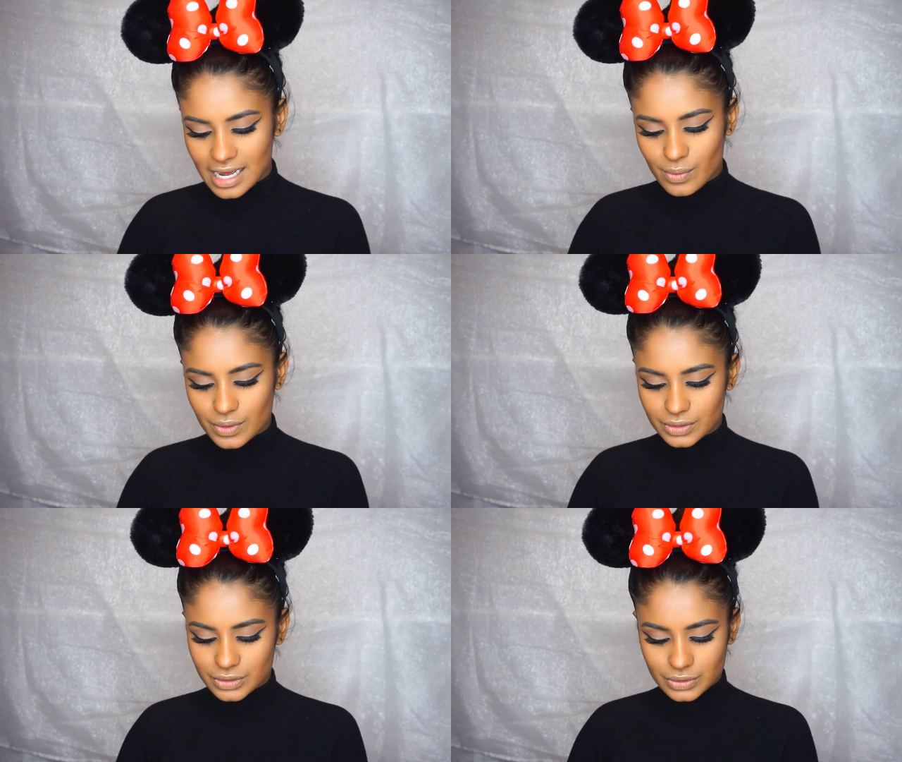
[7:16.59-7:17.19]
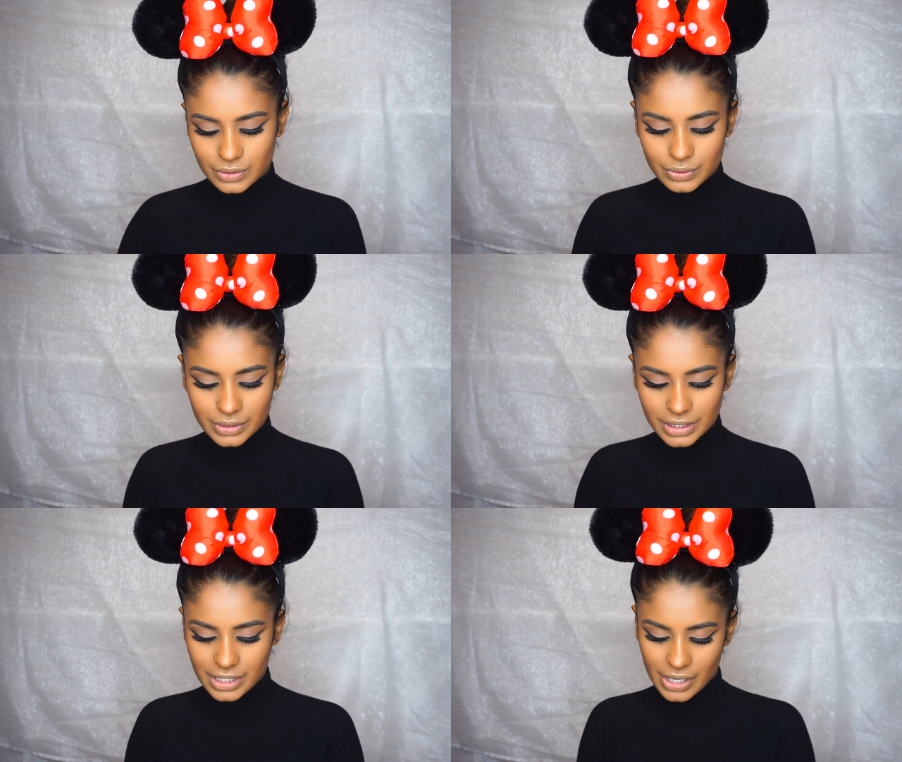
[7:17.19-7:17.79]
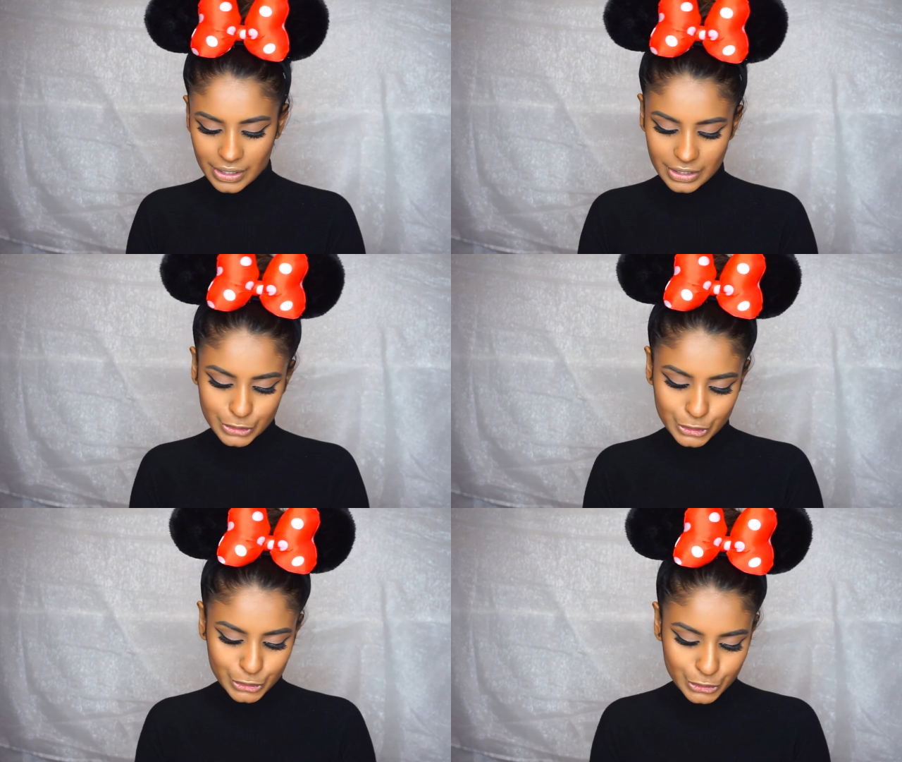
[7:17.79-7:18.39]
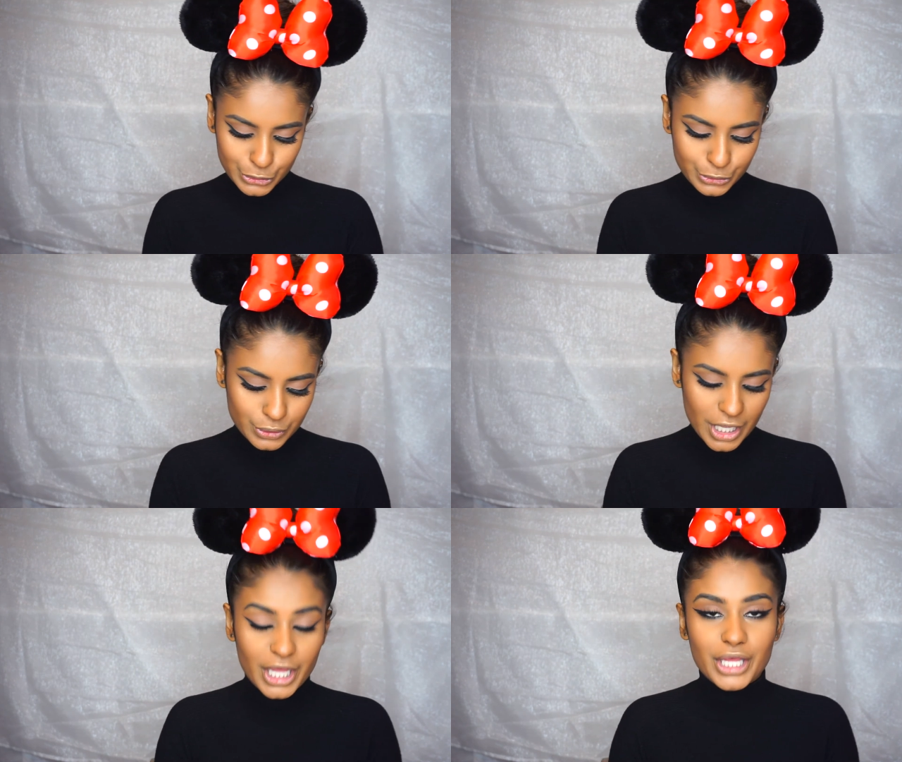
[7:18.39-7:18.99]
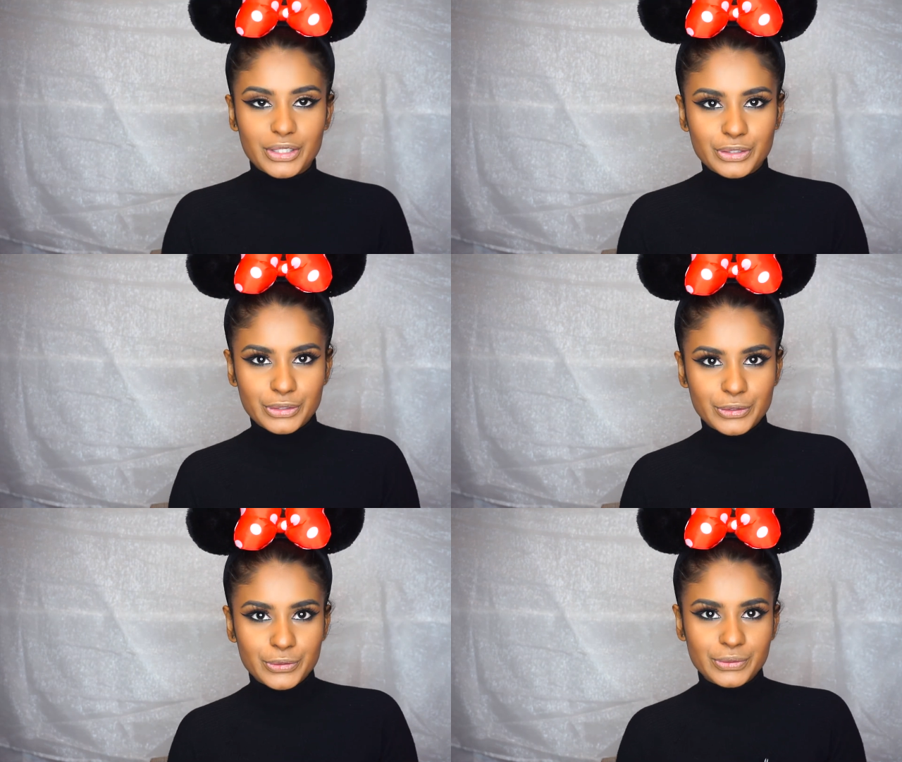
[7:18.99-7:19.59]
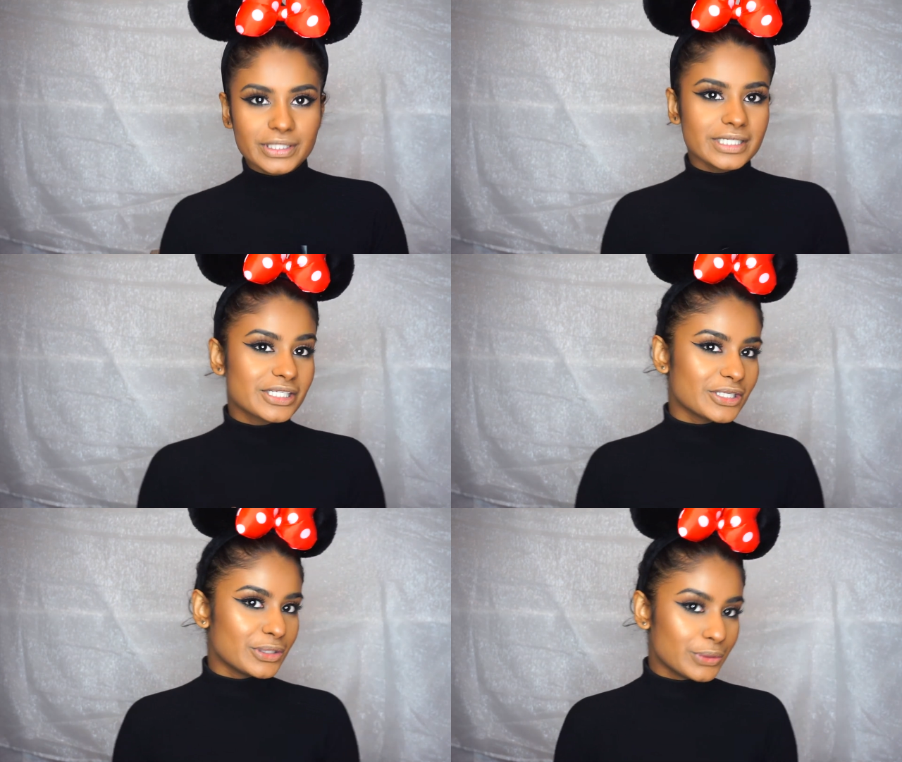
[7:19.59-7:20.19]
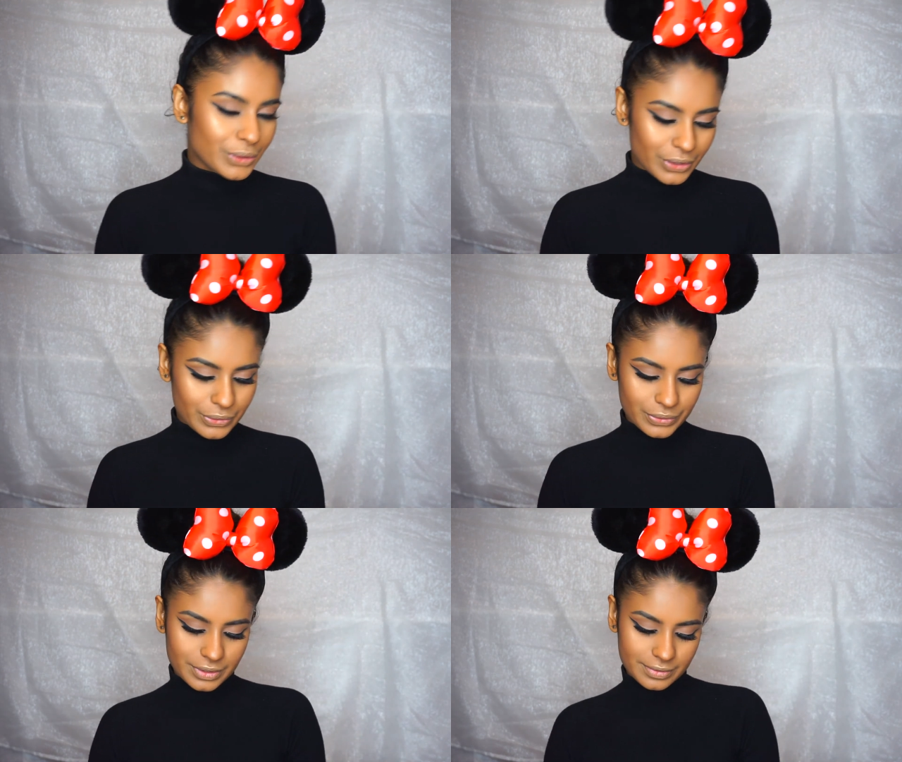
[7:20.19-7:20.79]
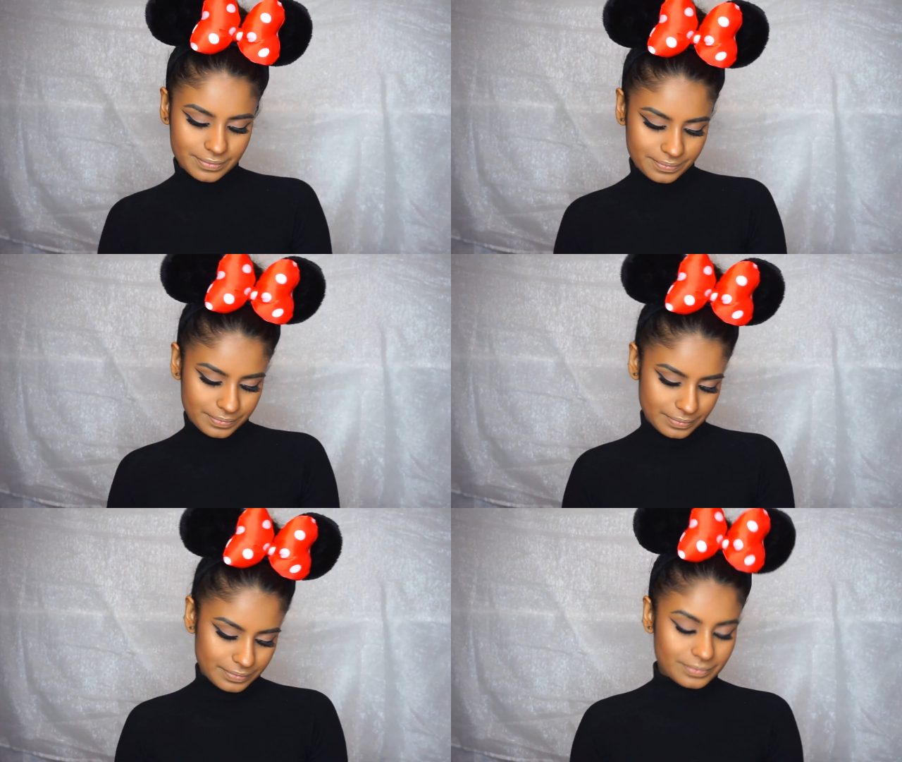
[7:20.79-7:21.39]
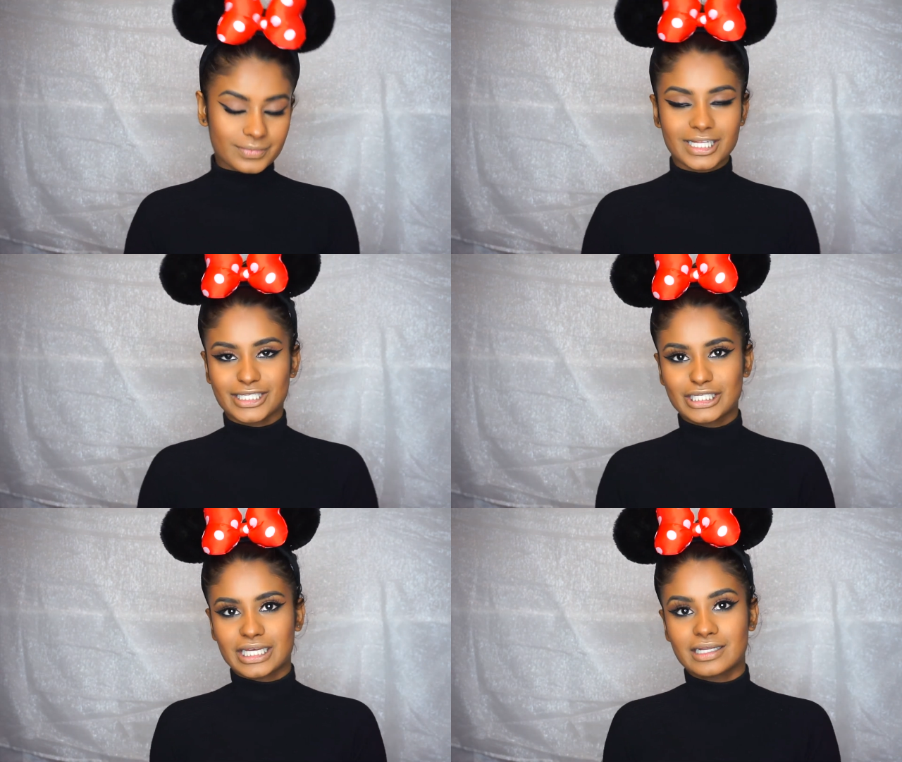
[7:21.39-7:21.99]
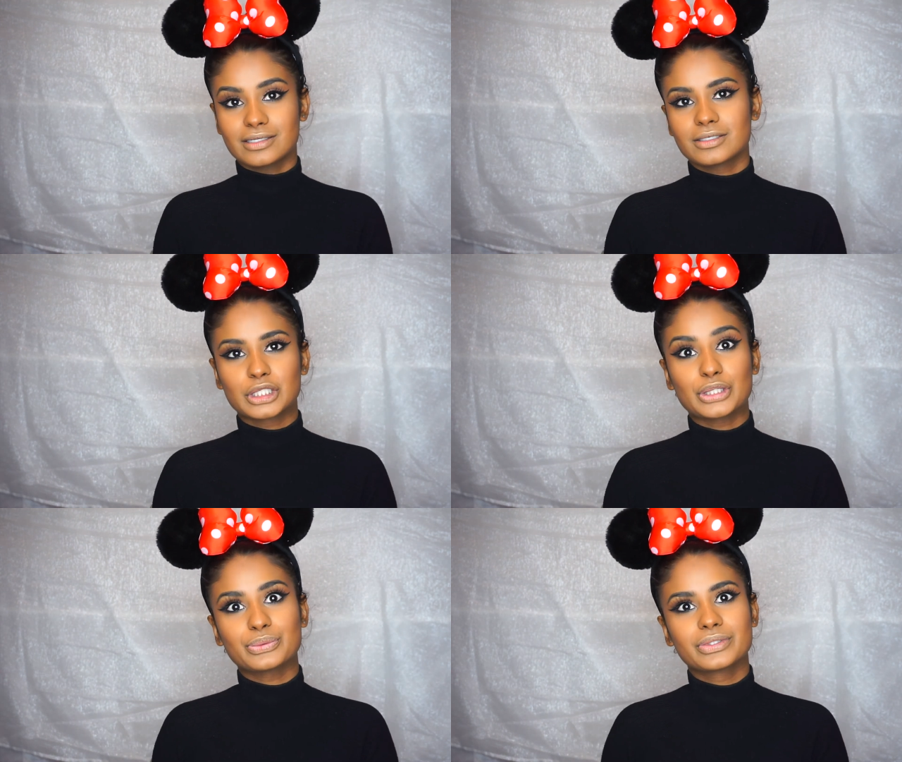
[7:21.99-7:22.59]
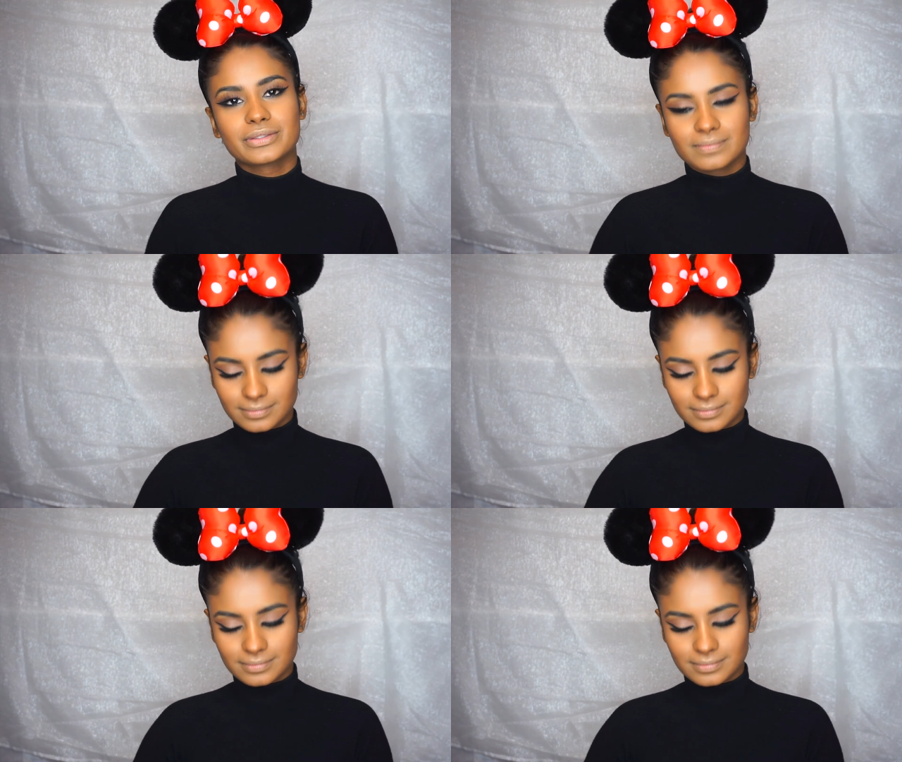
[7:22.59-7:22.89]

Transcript: I want to do the color 2 Nude is the New Cute. That's kind of cute.